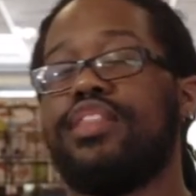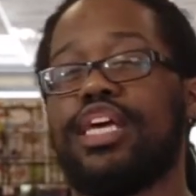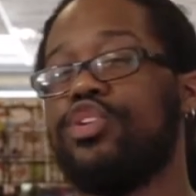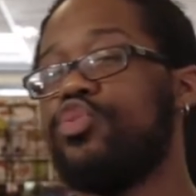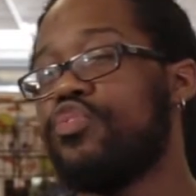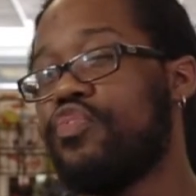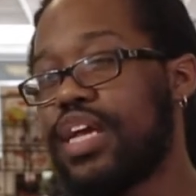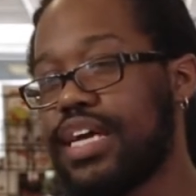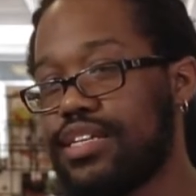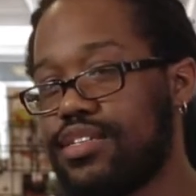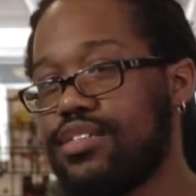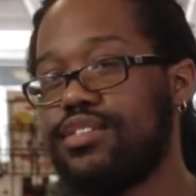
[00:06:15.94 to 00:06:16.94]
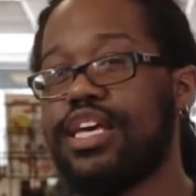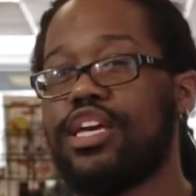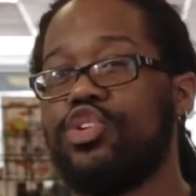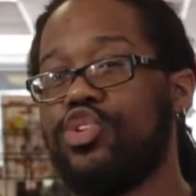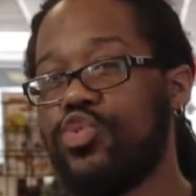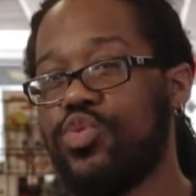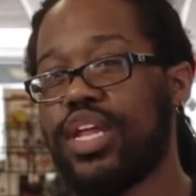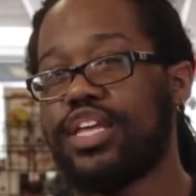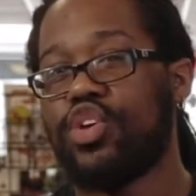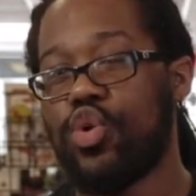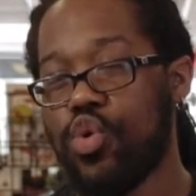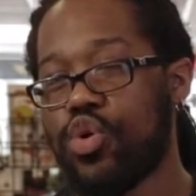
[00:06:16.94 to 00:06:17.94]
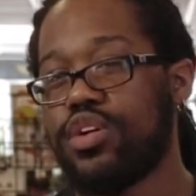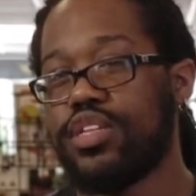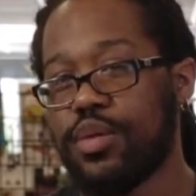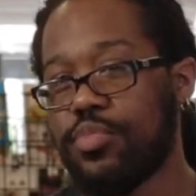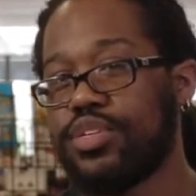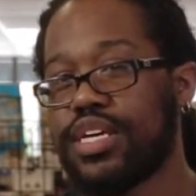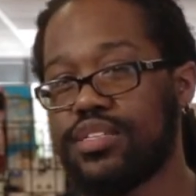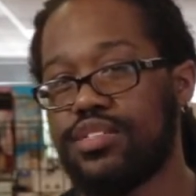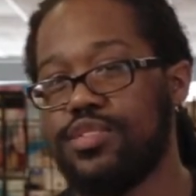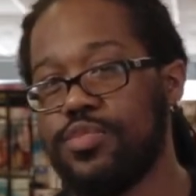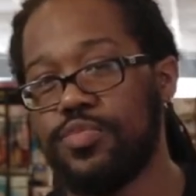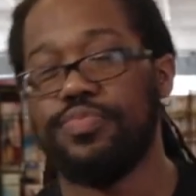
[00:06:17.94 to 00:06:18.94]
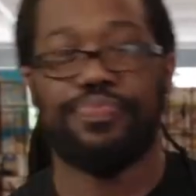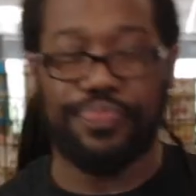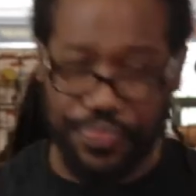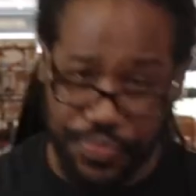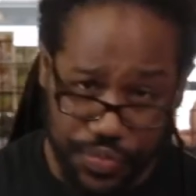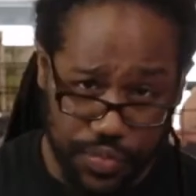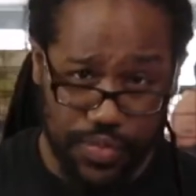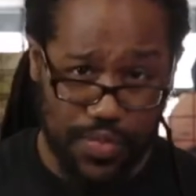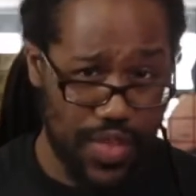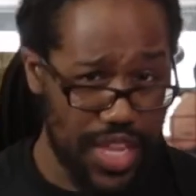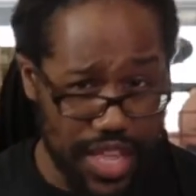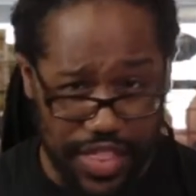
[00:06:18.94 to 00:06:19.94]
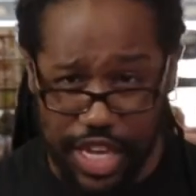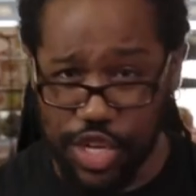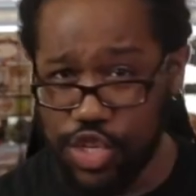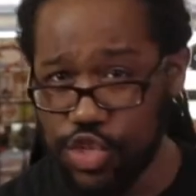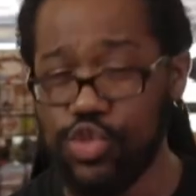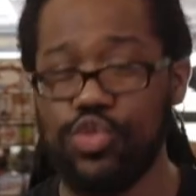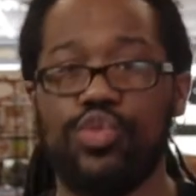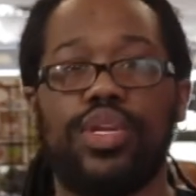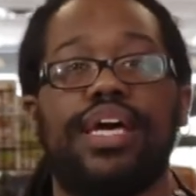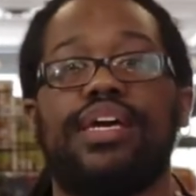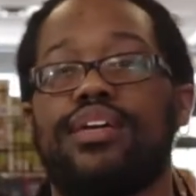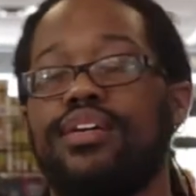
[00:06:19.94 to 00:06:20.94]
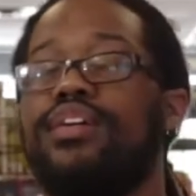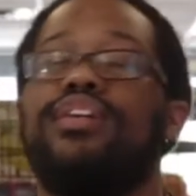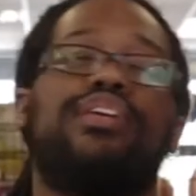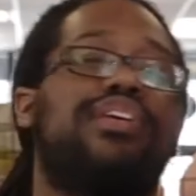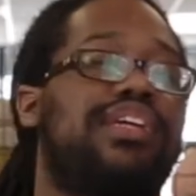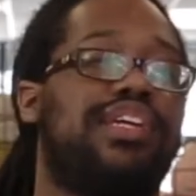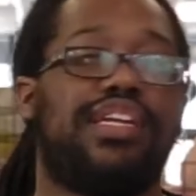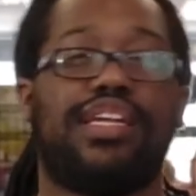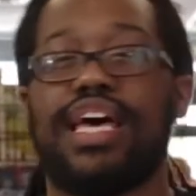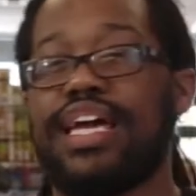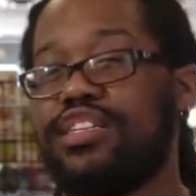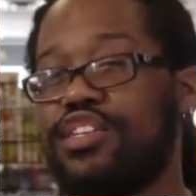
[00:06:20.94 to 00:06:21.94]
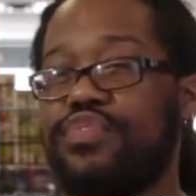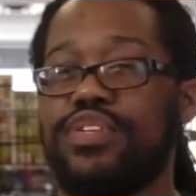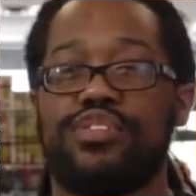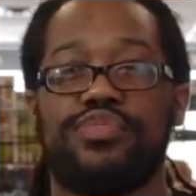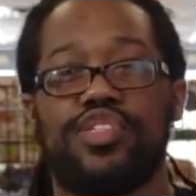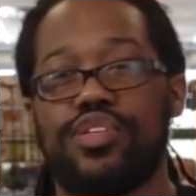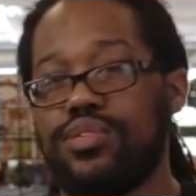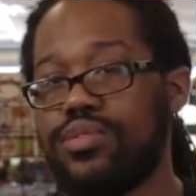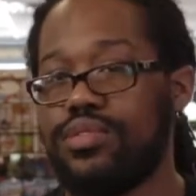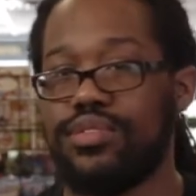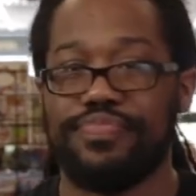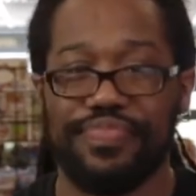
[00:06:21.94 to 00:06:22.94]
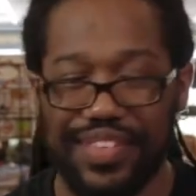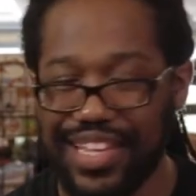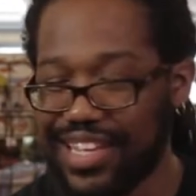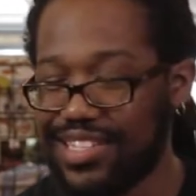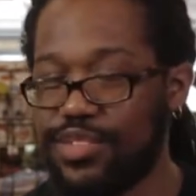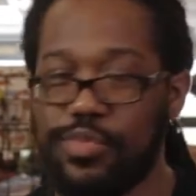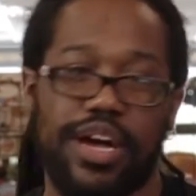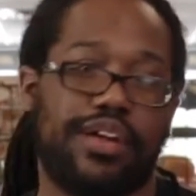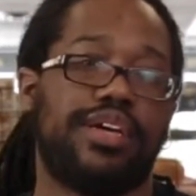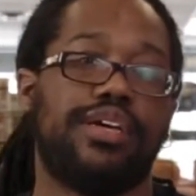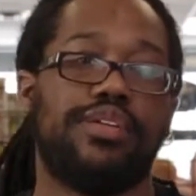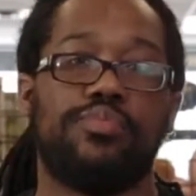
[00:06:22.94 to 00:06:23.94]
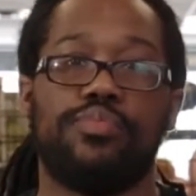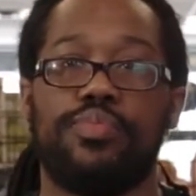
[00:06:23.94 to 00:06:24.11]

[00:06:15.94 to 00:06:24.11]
They can do the flight, they can do like the aura that protects them, they can do like light defensive shields, that's about it.